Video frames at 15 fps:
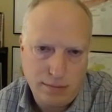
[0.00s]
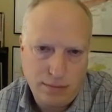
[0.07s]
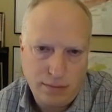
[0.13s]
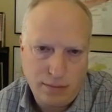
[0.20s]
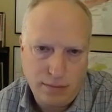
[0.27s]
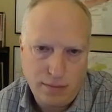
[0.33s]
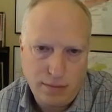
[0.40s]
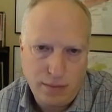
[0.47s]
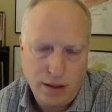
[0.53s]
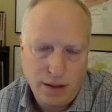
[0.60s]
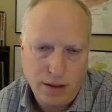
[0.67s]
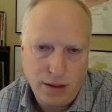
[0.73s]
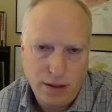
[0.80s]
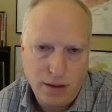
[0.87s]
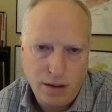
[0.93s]

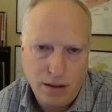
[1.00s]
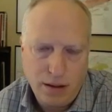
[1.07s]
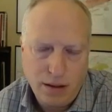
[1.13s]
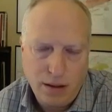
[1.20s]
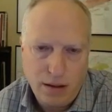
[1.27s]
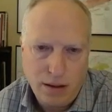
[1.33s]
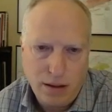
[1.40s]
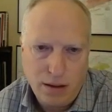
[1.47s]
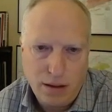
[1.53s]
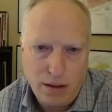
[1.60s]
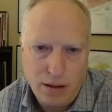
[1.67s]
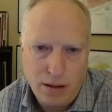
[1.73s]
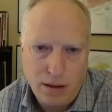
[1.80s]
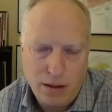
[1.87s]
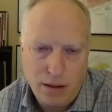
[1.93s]

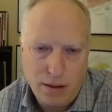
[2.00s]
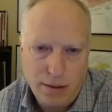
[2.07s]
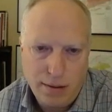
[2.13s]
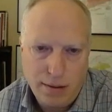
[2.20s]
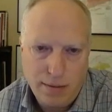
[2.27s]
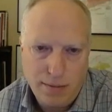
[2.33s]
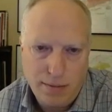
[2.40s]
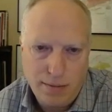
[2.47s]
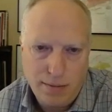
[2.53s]
The person shown says nothing.